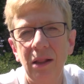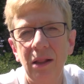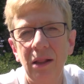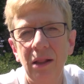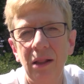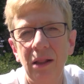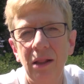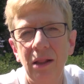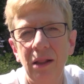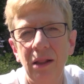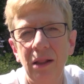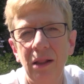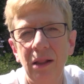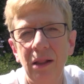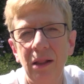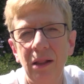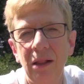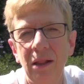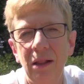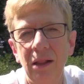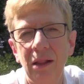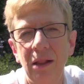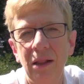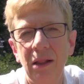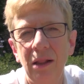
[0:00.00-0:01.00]

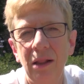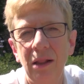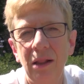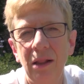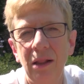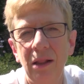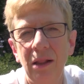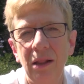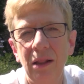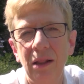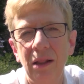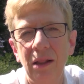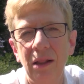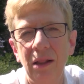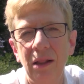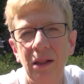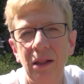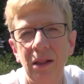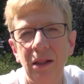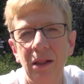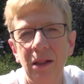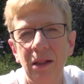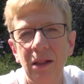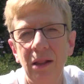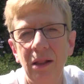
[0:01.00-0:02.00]

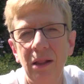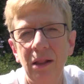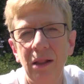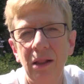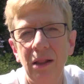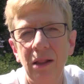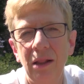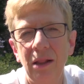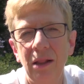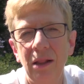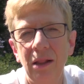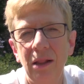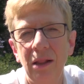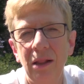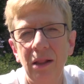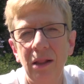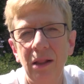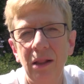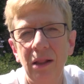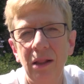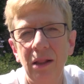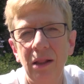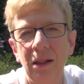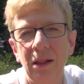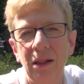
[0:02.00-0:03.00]

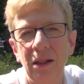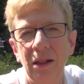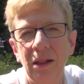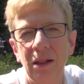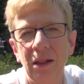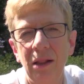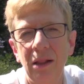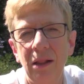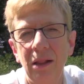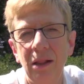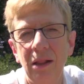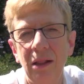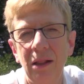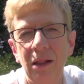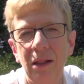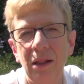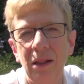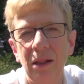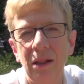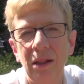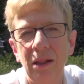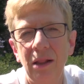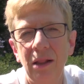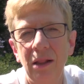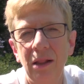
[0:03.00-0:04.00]

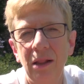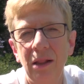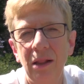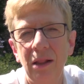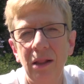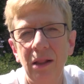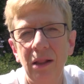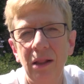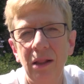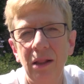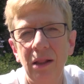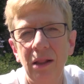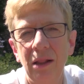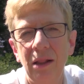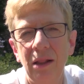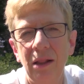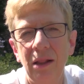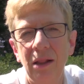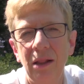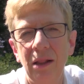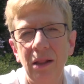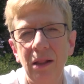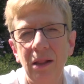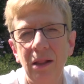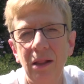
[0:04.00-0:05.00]

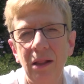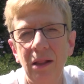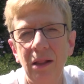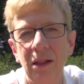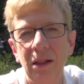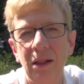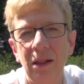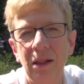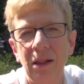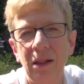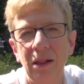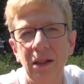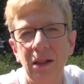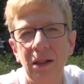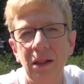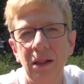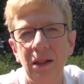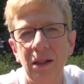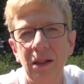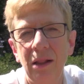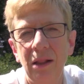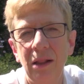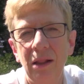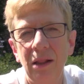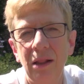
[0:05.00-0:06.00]

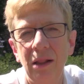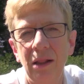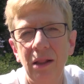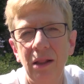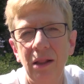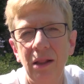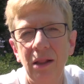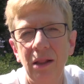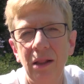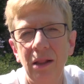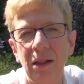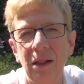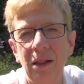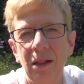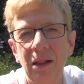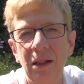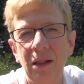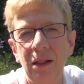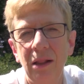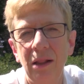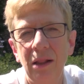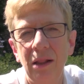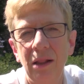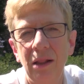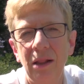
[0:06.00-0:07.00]

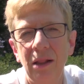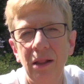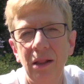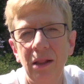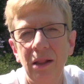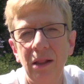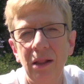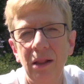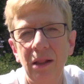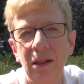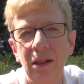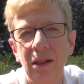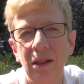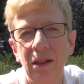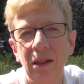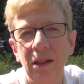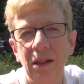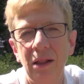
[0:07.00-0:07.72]
Nothing is said.